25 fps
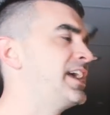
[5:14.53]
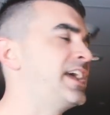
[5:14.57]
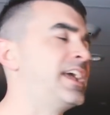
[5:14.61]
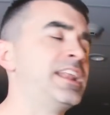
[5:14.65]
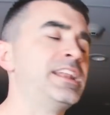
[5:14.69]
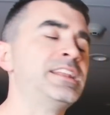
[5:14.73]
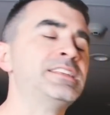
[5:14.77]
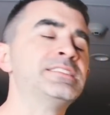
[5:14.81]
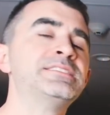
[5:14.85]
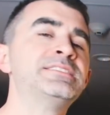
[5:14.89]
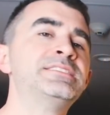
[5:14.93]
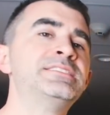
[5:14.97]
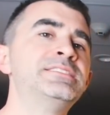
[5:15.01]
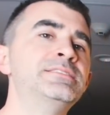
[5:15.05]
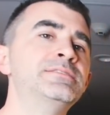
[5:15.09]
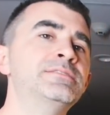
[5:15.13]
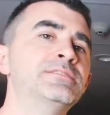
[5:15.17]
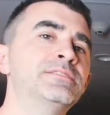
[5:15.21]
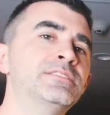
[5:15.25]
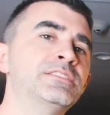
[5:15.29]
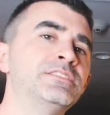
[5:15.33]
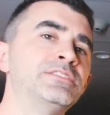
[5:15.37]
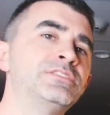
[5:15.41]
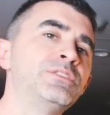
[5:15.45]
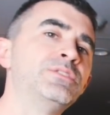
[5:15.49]
And as
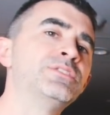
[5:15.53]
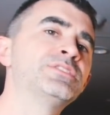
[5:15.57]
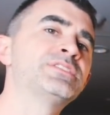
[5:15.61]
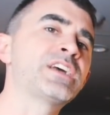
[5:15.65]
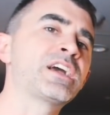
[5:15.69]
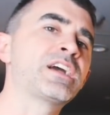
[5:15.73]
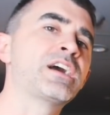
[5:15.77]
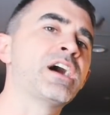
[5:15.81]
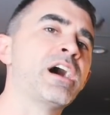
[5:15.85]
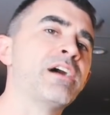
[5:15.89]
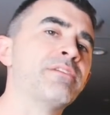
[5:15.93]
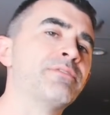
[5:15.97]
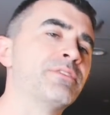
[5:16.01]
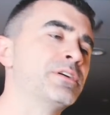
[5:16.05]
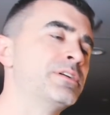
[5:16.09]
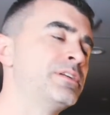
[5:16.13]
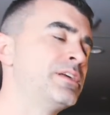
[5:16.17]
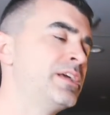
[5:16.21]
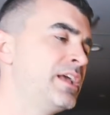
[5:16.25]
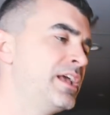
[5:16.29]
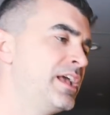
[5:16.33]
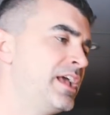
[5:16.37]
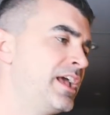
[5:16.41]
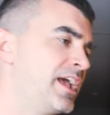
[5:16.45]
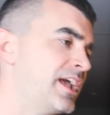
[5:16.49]
soon as I
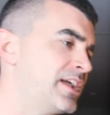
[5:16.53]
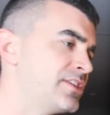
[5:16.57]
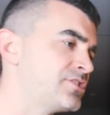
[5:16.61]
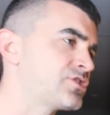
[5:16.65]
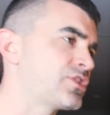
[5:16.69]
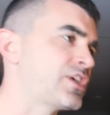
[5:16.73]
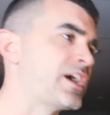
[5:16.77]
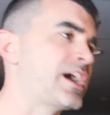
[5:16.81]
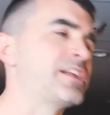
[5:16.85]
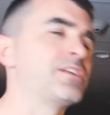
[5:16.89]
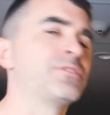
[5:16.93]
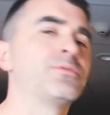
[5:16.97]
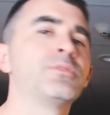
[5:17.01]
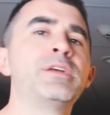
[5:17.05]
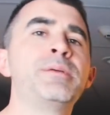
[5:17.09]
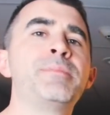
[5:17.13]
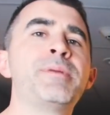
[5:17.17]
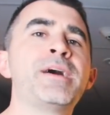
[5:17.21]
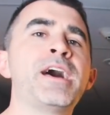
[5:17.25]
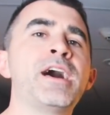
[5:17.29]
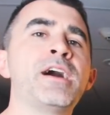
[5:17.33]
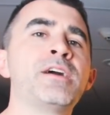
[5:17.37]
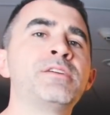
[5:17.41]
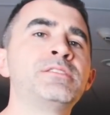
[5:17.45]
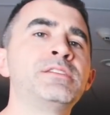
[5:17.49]
covered, it tried to
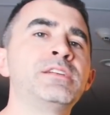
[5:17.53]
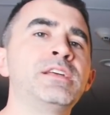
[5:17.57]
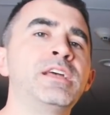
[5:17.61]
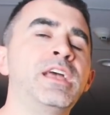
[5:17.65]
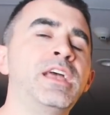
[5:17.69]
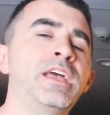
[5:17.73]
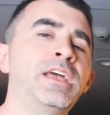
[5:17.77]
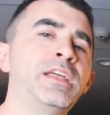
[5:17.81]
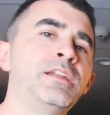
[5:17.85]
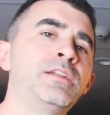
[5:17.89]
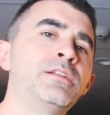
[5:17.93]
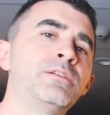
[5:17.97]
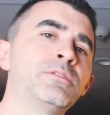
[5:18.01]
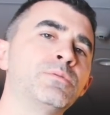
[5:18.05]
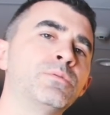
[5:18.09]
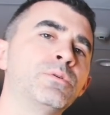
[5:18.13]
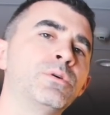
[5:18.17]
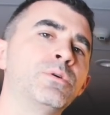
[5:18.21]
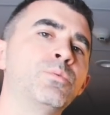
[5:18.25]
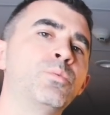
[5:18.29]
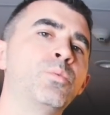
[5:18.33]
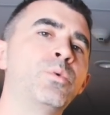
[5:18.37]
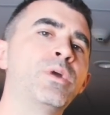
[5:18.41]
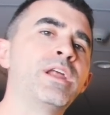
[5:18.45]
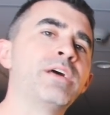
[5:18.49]
rebound, and
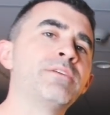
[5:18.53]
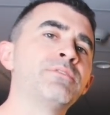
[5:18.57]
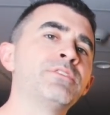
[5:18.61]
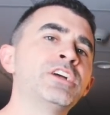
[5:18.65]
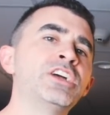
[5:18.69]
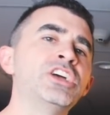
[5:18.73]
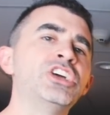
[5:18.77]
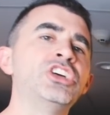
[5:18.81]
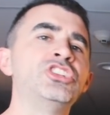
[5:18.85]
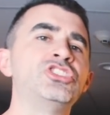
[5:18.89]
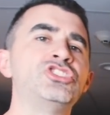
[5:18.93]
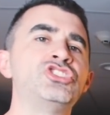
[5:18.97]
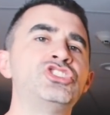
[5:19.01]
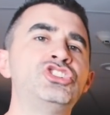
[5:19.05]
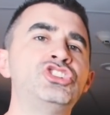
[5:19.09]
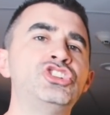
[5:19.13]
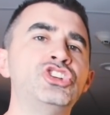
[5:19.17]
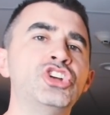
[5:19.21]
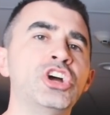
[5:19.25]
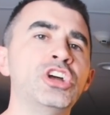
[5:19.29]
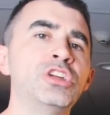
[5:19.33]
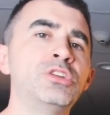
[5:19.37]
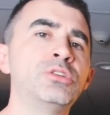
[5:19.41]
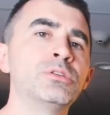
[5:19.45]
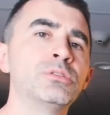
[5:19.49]
whenever it
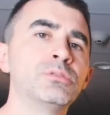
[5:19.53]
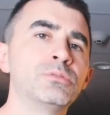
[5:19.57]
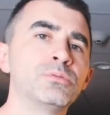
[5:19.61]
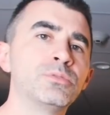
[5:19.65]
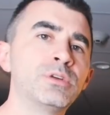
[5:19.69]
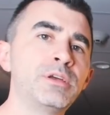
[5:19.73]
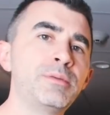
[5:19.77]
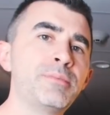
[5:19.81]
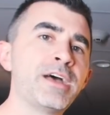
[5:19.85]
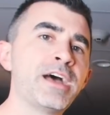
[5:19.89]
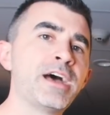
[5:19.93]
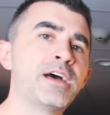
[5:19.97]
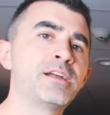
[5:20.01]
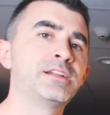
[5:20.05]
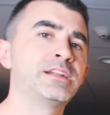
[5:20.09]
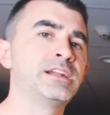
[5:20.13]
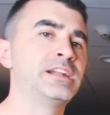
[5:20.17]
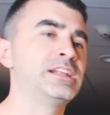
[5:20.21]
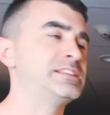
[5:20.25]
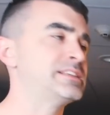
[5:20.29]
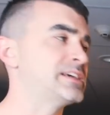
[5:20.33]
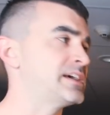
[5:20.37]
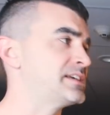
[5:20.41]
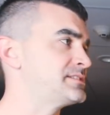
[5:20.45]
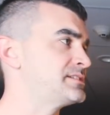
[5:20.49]
should rebound and
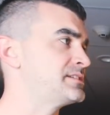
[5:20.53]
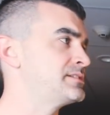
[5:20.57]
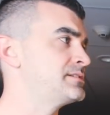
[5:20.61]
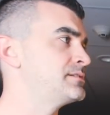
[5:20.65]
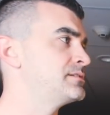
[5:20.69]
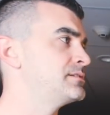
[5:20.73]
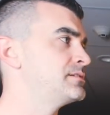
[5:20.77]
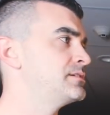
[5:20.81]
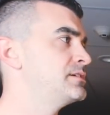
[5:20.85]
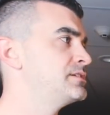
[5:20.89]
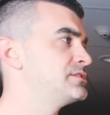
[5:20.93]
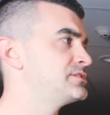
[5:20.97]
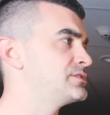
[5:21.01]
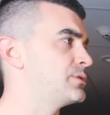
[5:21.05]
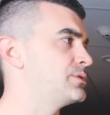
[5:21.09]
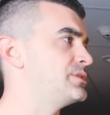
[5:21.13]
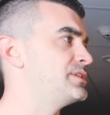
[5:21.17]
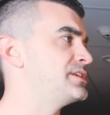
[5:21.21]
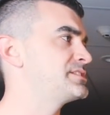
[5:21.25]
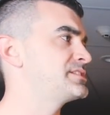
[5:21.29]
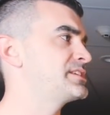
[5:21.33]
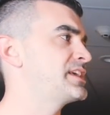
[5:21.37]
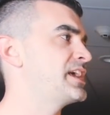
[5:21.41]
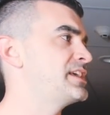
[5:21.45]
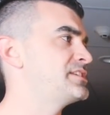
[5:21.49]
it doesn't. So in
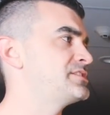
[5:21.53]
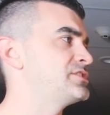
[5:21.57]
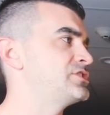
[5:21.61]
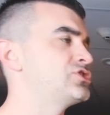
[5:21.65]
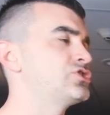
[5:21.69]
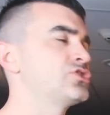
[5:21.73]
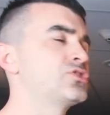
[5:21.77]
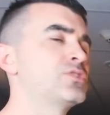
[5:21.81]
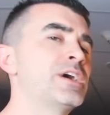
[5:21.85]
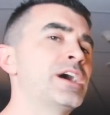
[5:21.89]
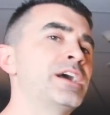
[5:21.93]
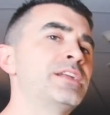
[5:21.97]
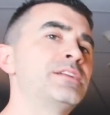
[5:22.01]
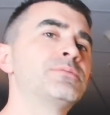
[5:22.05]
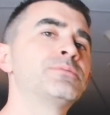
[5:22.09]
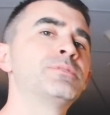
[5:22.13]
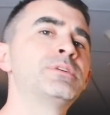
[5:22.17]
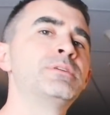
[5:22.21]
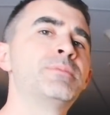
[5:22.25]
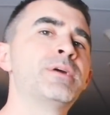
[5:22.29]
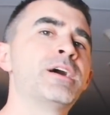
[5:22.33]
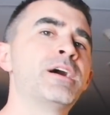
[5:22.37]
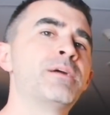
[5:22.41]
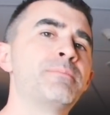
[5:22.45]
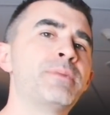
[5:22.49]
this case, it tried to
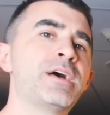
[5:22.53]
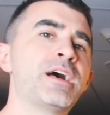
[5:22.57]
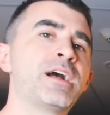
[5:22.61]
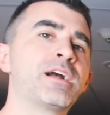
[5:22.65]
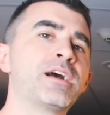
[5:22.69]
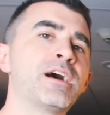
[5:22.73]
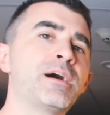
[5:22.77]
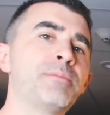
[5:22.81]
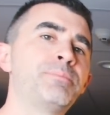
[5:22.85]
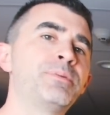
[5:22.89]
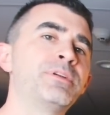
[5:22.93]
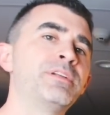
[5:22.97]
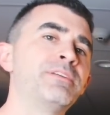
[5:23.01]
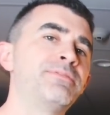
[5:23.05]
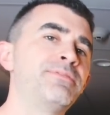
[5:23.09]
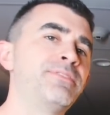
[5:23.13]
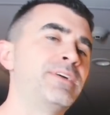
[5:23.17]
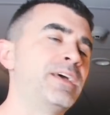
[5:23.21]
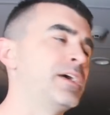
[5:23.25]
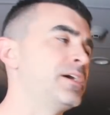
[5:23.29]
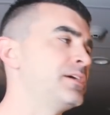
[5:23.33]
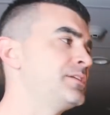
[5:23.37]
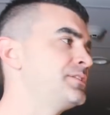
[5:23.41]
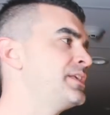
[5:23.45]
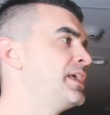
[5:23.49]
rebound back up, but it
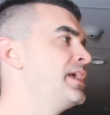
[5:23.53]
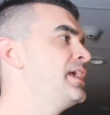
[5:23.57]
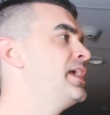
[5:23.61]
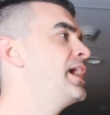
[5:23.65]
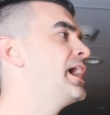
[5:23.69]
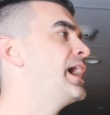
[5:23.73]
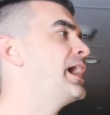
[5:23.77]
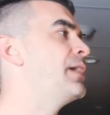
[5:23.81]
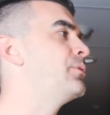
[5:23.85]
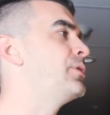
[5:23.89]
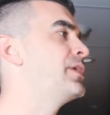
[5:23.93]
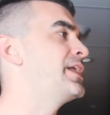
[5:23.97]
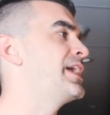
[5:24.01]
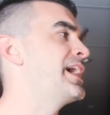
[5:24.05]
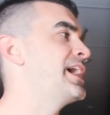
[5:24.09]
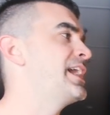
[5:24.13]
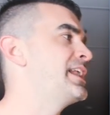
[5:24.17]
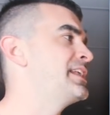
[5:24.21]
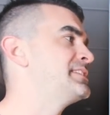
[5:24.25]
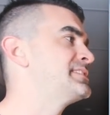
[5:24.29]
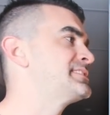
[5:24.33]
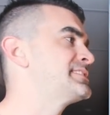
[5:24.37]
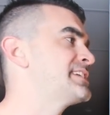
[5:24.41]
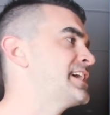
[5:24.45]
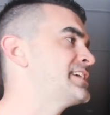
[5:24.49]
failed. I went ahead
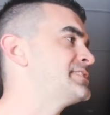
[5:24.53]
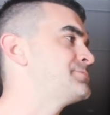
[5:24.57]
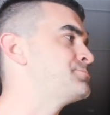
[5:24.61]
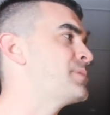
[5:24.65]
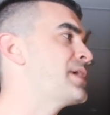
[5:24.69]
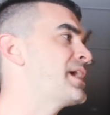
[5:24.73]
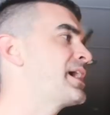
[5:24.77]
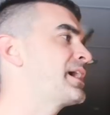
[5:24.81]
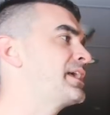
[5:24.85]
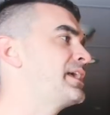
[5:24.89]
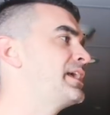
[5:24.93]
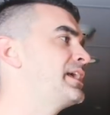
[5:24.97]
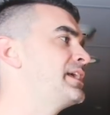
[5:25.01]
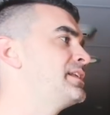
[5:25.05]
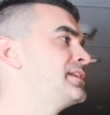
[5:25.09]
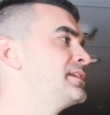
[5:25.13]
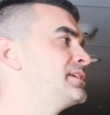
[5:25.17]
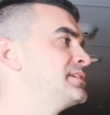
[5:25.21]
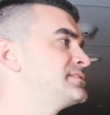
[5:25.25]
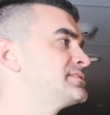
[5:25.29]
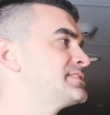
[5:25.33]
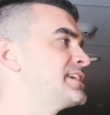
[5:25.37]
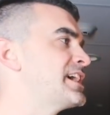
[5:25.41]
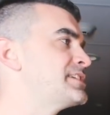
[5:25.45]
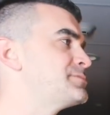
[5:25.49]
and sized back in
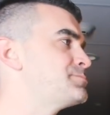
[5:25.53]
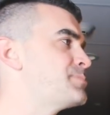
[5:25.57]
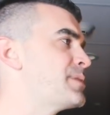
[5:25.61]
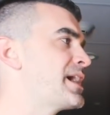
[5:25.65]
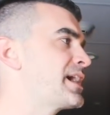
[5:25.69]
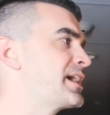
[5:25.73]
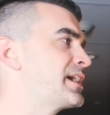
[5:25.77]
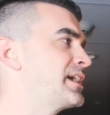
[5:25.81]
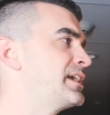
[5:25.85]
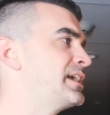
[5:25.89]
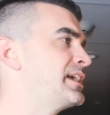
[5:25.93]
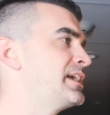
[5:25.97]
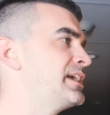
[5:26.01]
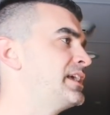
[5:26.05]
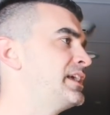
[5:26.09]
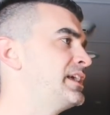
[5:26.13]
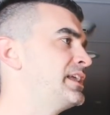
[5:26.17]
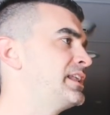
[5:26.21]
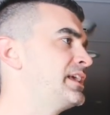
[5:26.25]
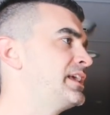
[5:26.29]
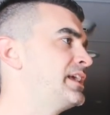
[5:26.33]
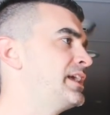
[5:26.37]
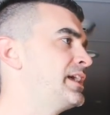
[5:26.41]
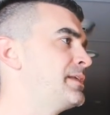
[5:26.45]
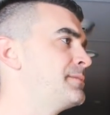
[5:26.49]

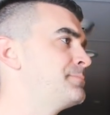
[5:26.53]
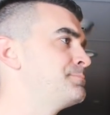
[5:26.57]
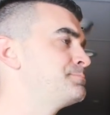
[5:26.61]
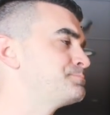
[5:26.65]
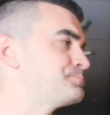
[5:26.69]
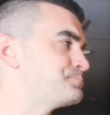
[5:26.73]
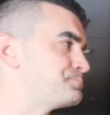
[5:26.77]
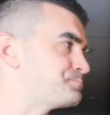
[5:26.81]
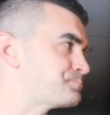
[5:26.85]
again.